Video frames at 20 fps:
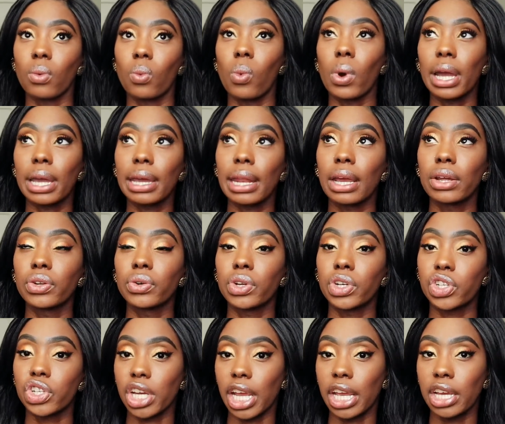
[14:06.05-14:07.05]
What can I do
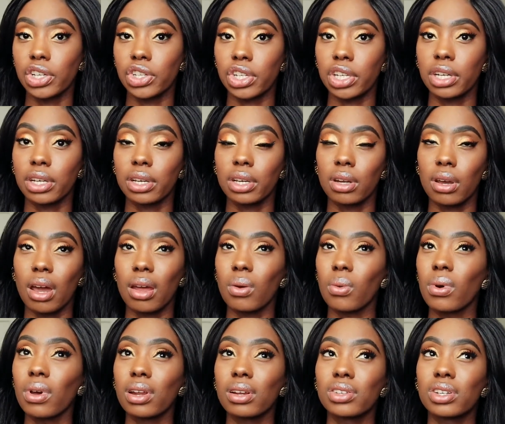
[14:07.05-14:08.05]
to change it? You know, I
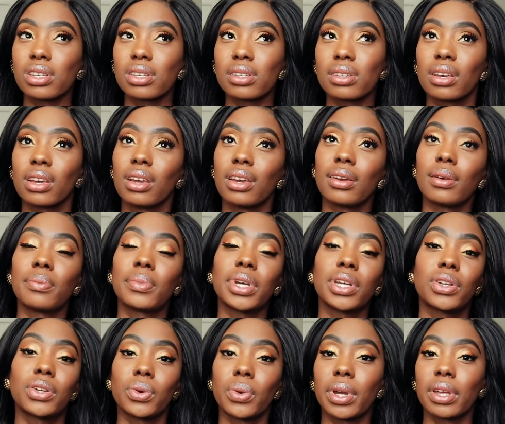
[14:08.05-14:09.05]
don't want to just
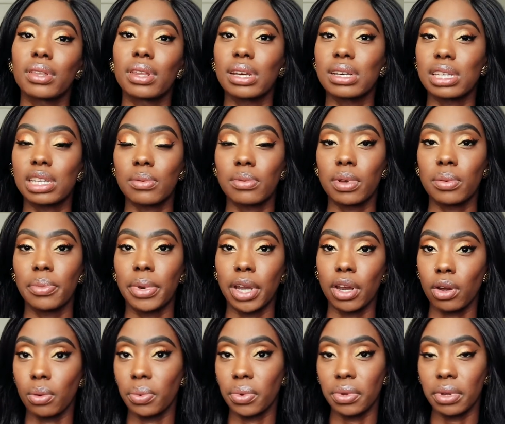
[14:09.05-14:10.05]
be doing things to be
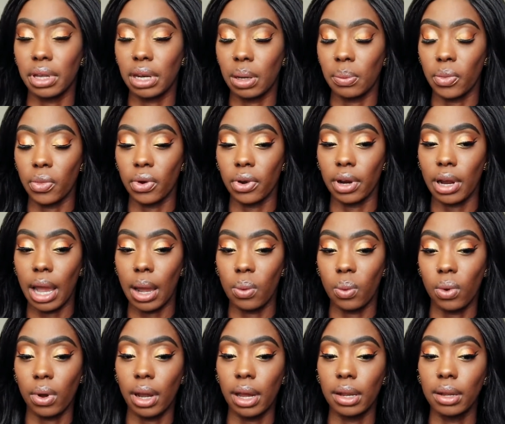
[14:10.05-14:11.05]
bearable anymore. I
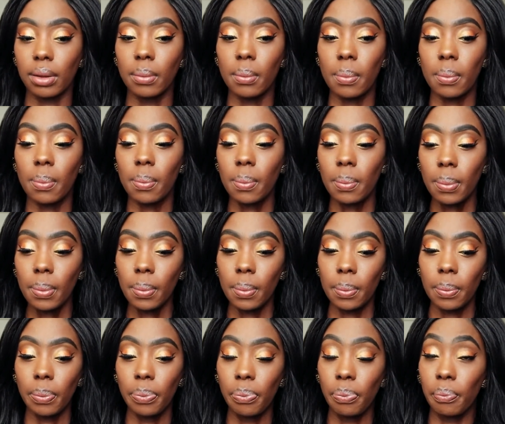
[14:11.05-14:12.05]
want
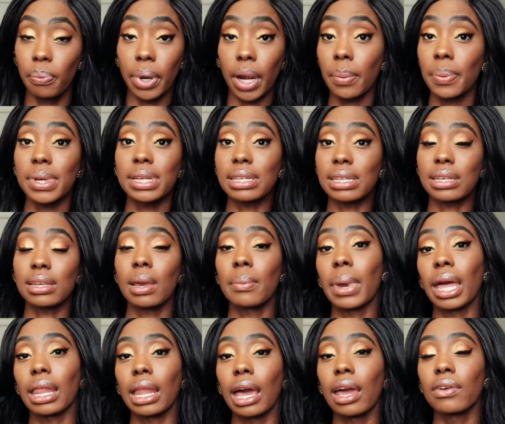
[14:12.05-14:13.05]
purpose in
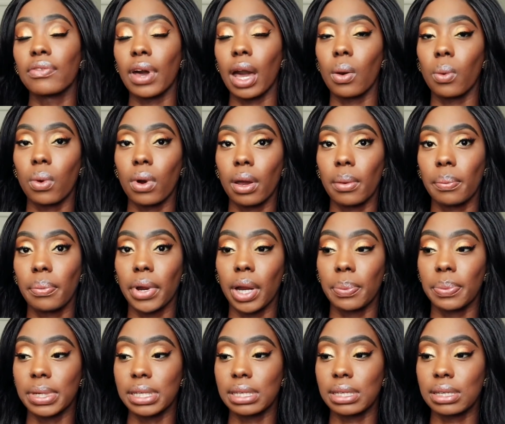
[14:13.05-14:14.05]
my life. I want
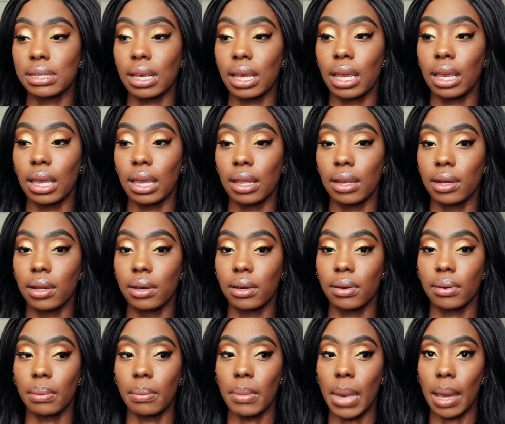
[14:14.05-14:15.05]
purpose
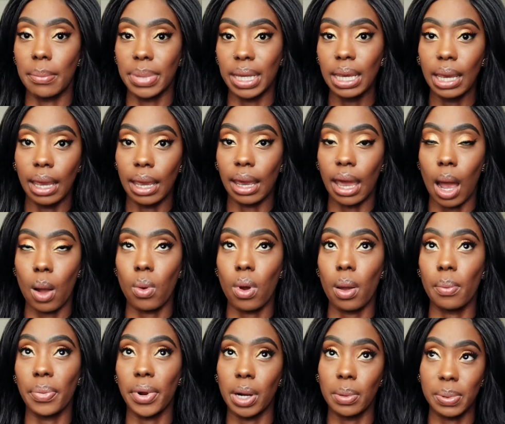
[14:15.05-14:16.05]
in my being. I
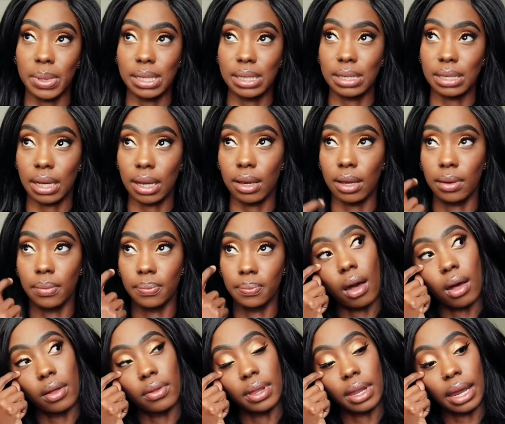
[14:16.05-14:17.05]
want purpose in
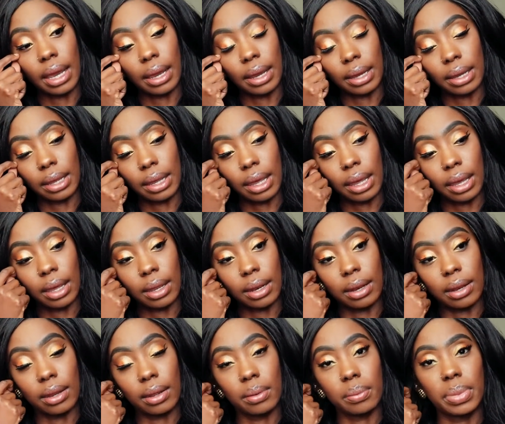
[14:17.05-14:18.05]
all that I
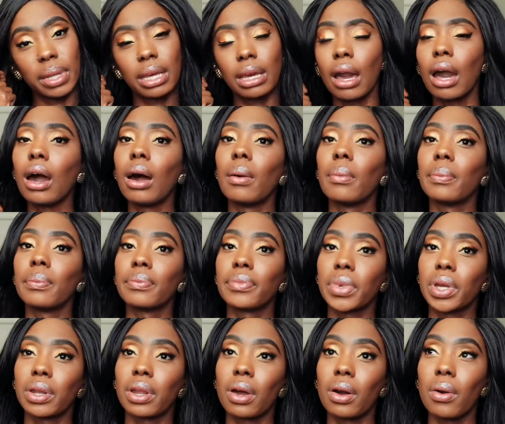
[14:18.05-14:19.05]
can become.
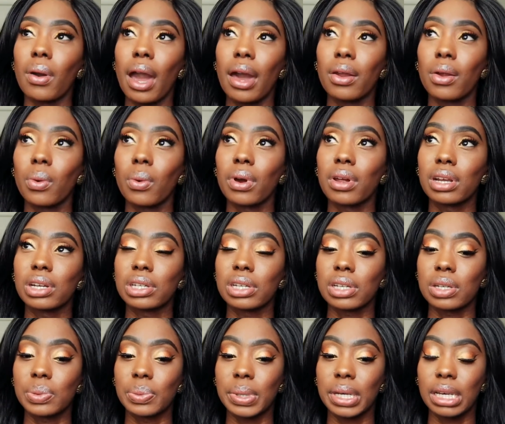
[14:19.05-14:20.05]
You know, I don't want to
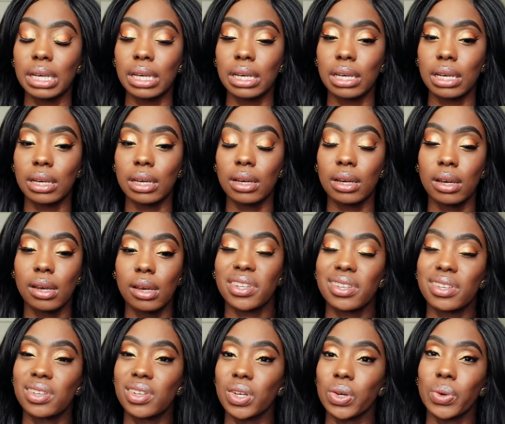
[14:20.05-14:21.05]
just be
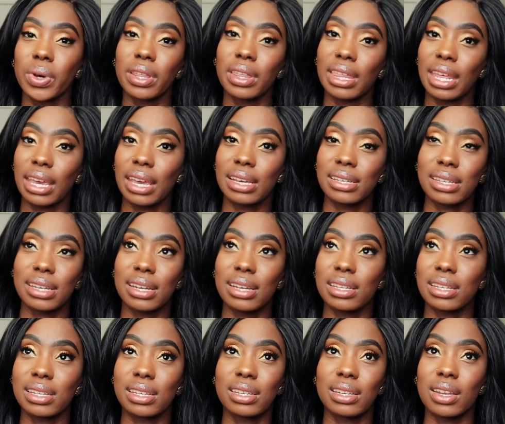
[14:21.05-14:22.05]
just doing things and
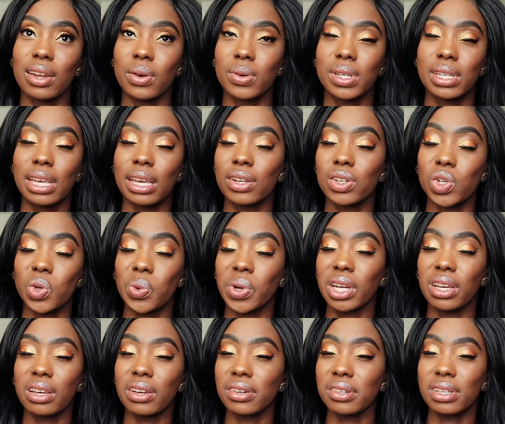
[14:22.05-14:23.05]
it's, you know, 10,
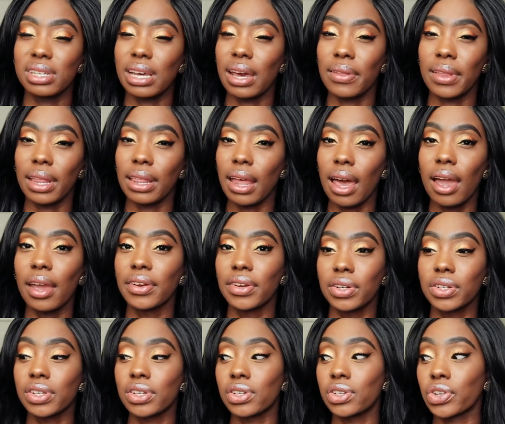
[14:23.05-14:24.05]
20 years down the line,
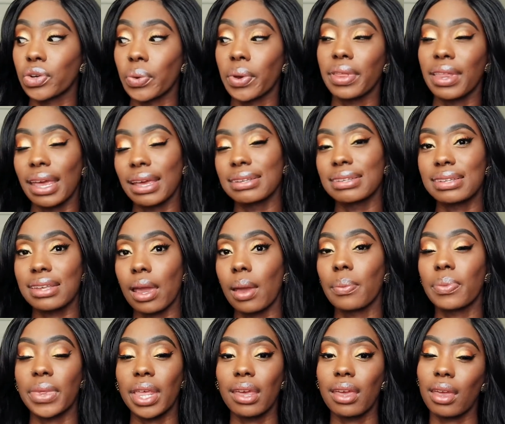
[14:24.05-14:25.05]
you're just doing that
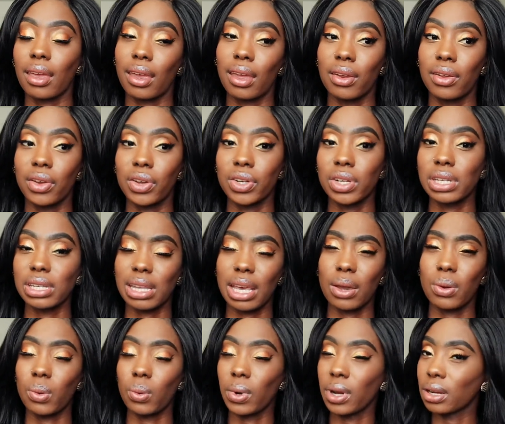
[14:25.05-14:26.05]
same thing and you're just
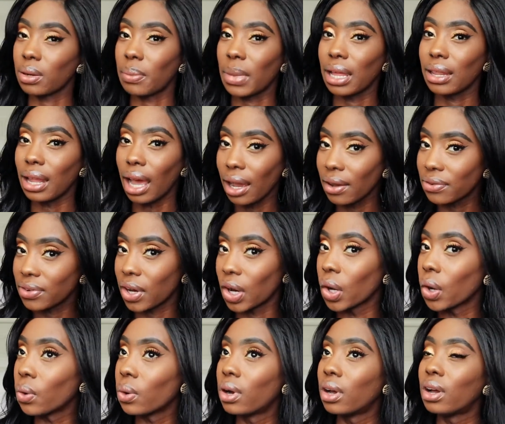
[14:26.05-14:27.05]
like, where did my life
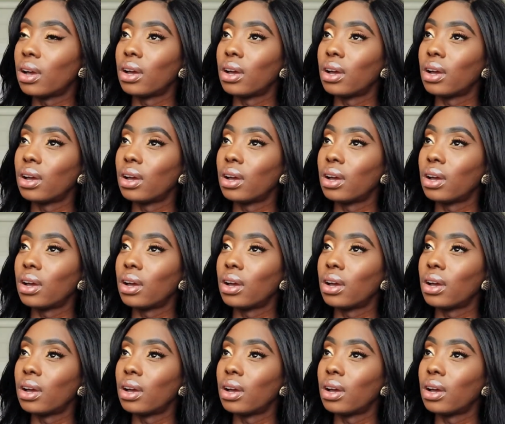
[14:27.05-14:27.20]
go?